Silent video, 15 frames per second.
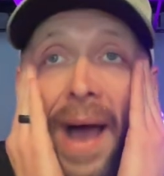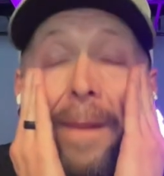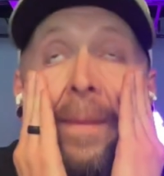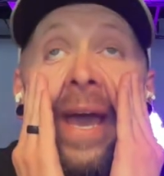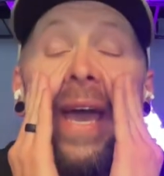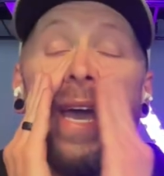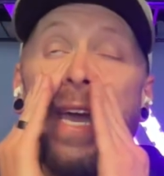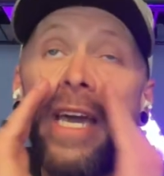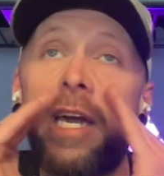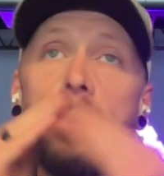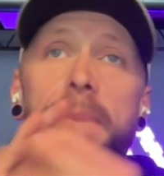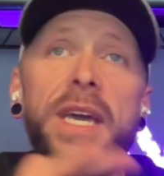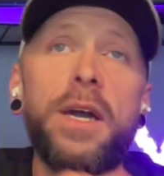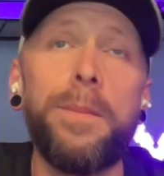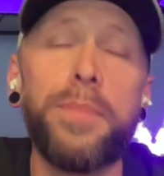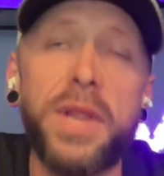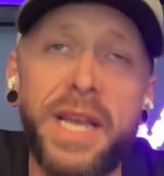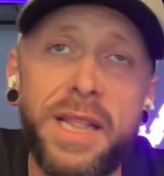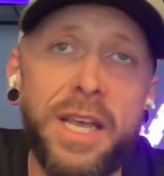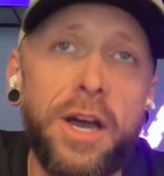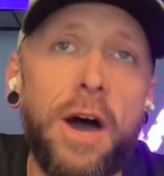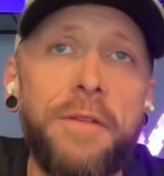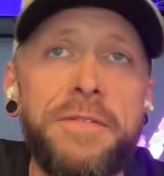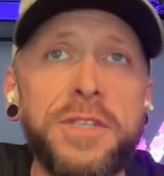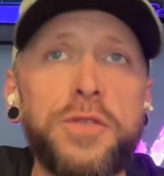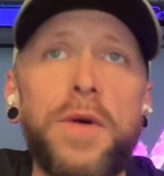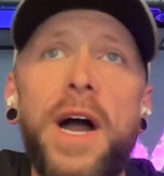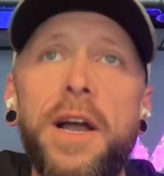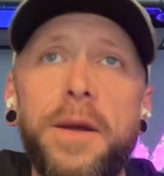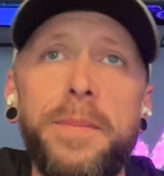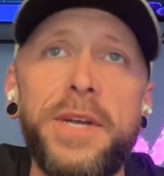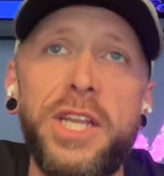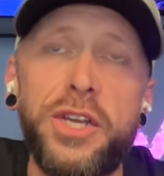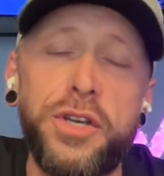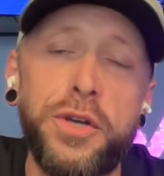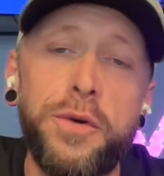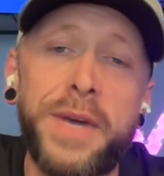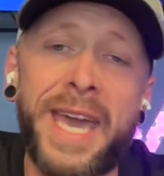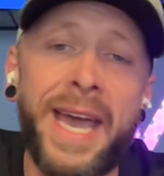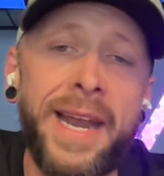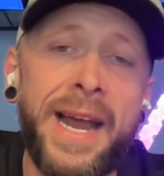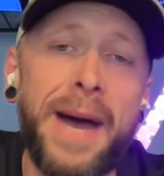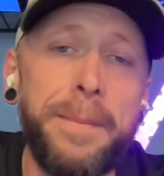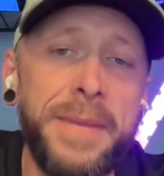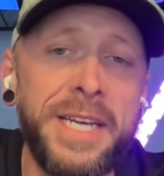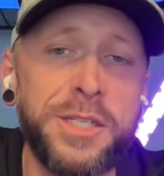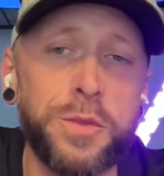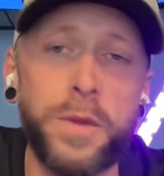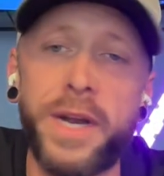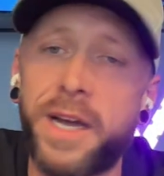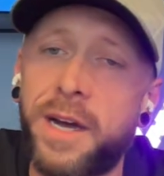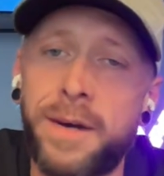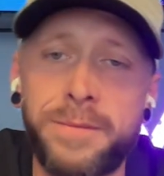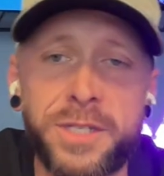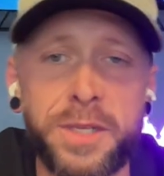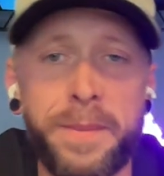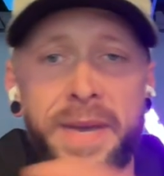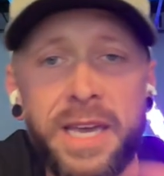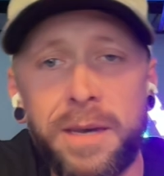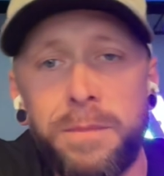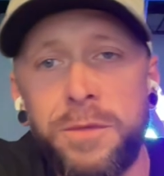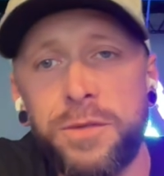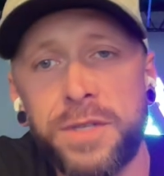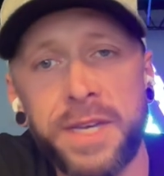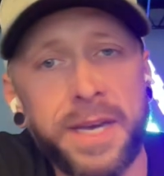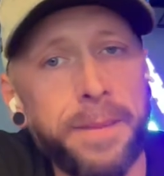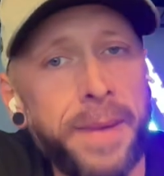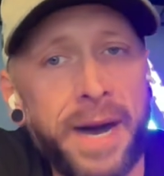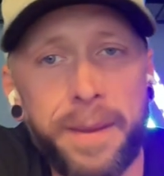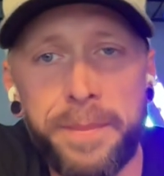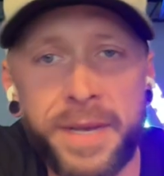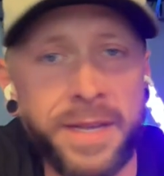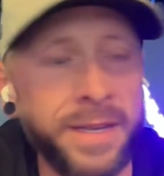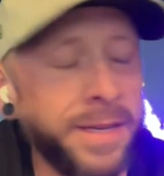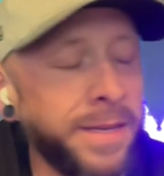man, he could be completely off his rocker, but the dude cannot miss when it comes to making music, in my opinion.